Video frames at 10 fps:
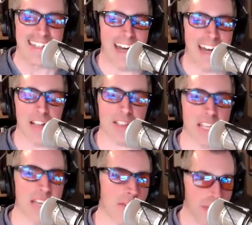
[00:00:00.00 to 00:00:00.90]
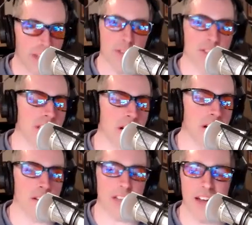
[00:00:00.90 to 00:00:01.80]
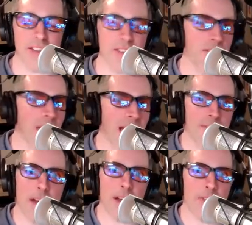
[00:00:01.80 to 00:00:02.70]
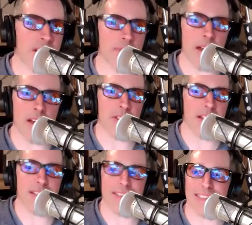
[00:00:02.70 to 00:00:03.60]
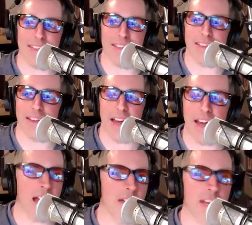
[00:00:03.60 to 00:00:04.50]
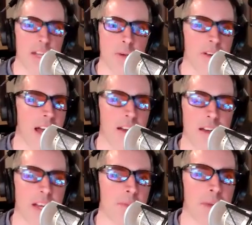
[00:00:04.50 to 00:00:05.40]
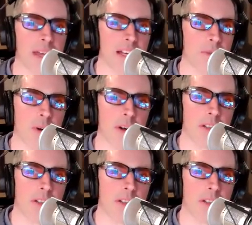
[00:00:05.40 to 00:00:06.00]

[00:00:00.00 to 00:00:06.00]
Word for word: I save it for the O C Rs. I used to do yeah. half marathons, marathons. I don't have anywhere. I don't have no. any of the pain anymore.